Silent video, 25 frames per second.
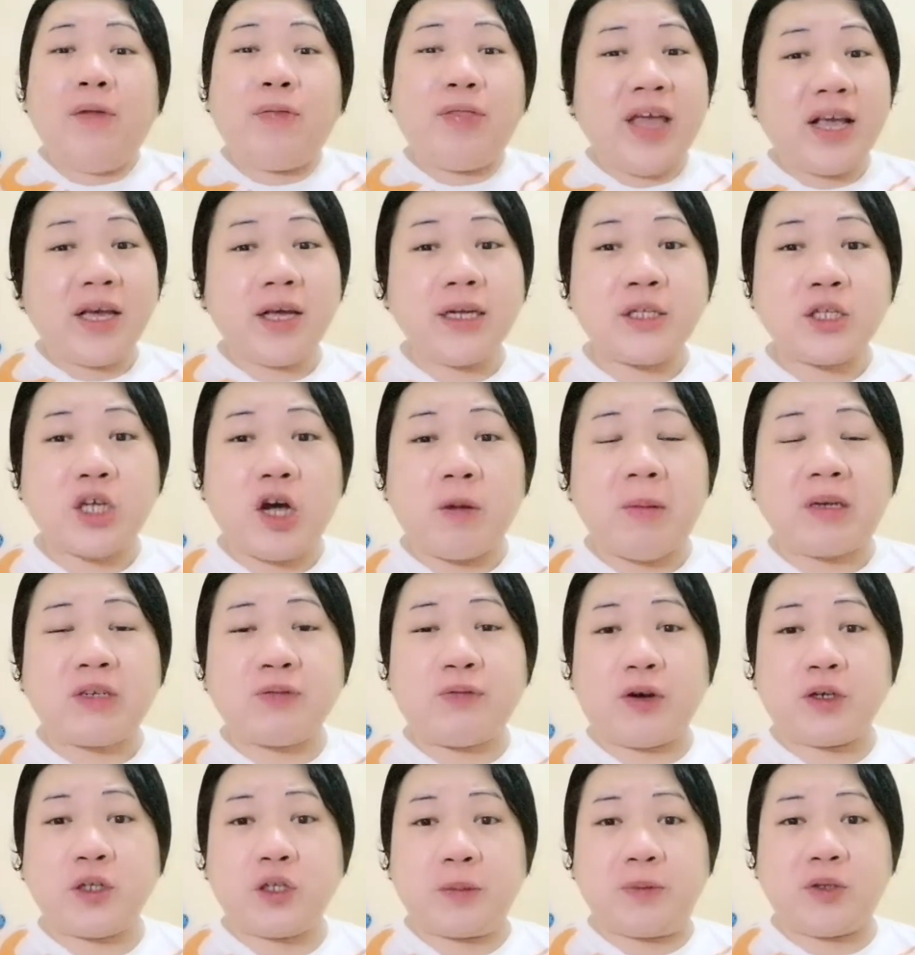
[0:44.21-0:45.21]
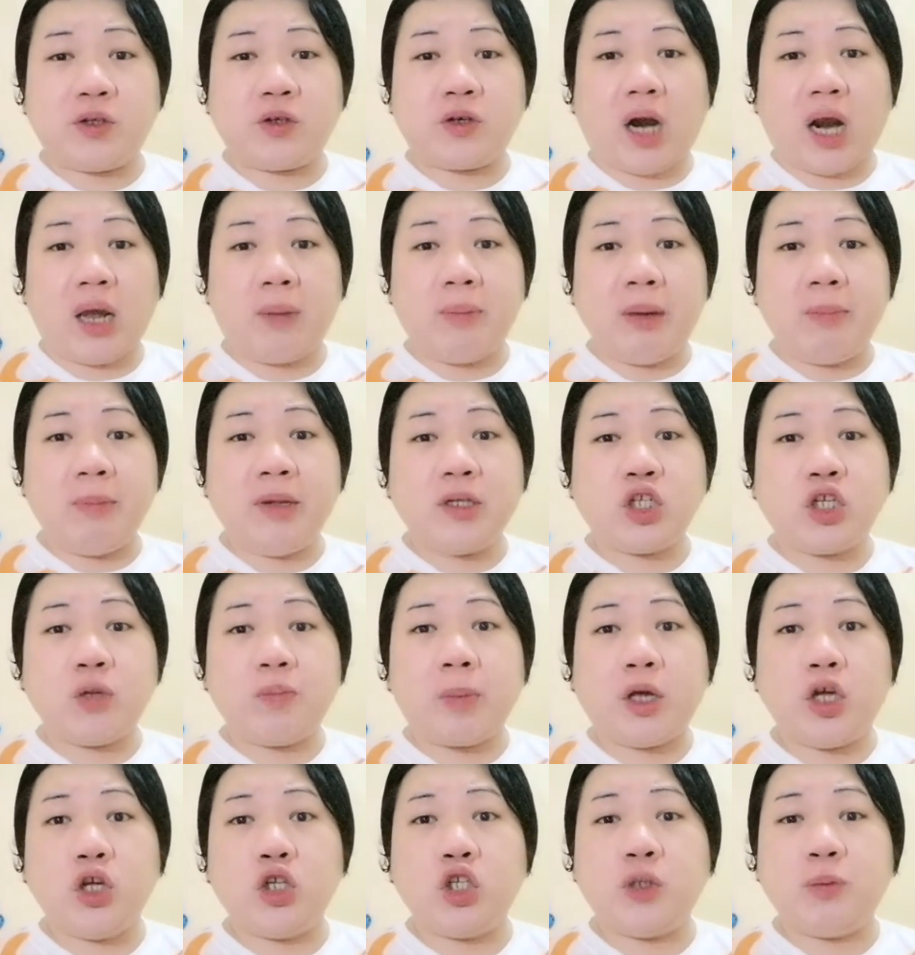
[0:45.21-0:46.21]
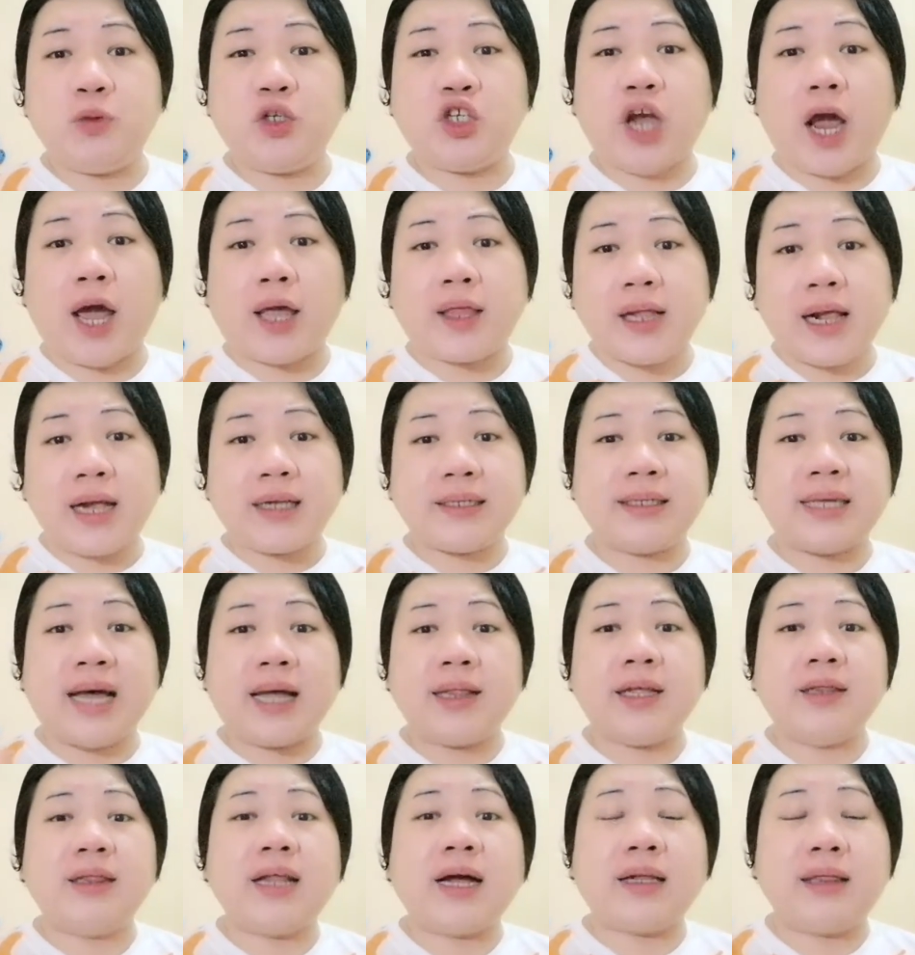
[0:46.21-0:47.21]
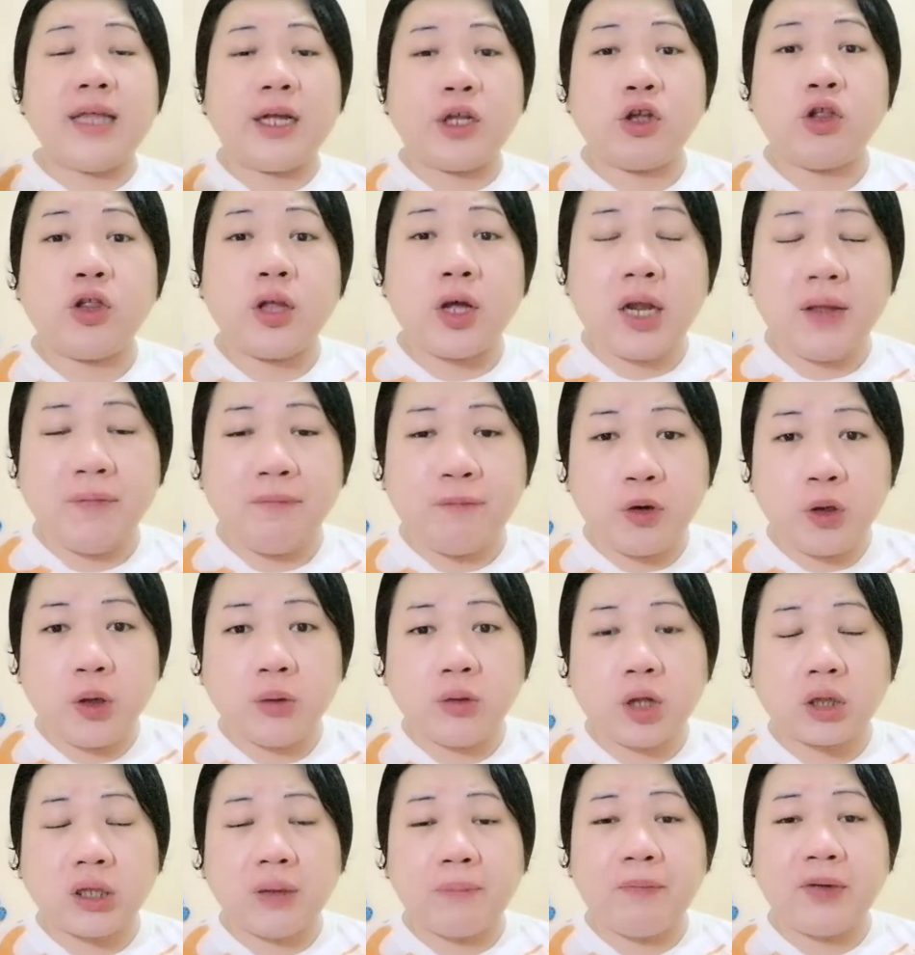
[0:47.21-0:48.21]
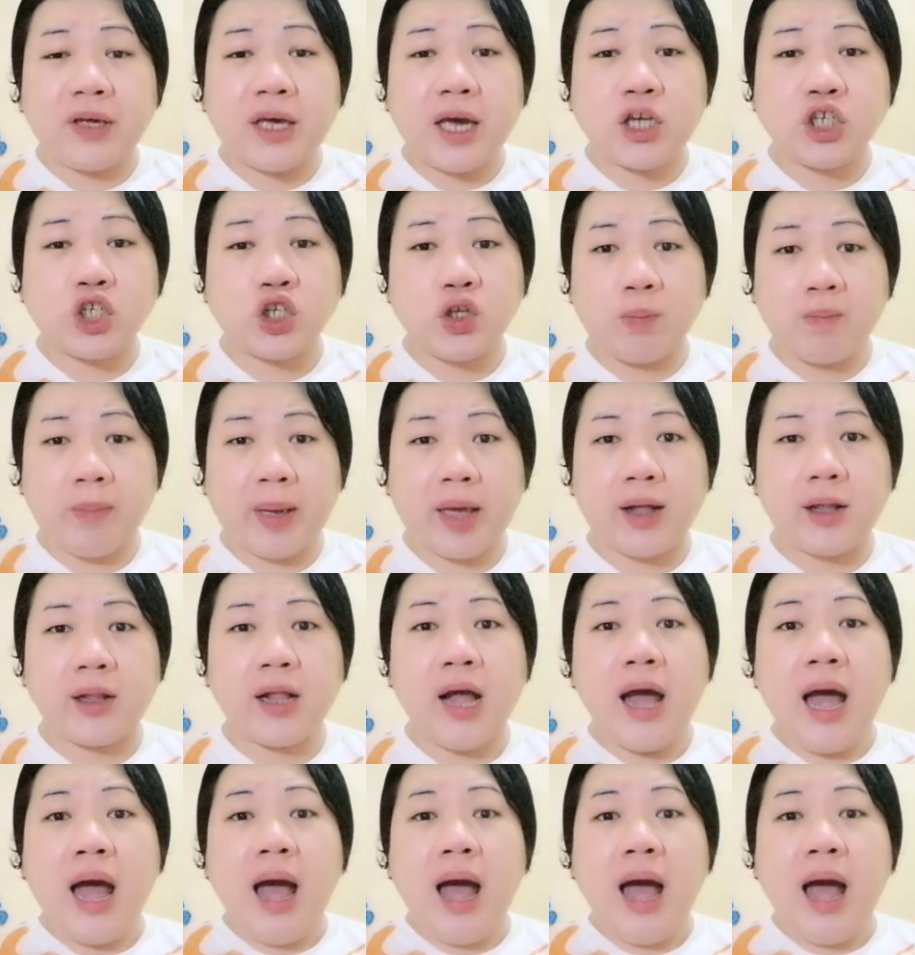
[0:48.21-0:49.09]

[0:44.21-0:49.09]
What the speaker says: Thank you so much for subscribing me to my YouTube channel at sana naklik niyo rin po yung notification bell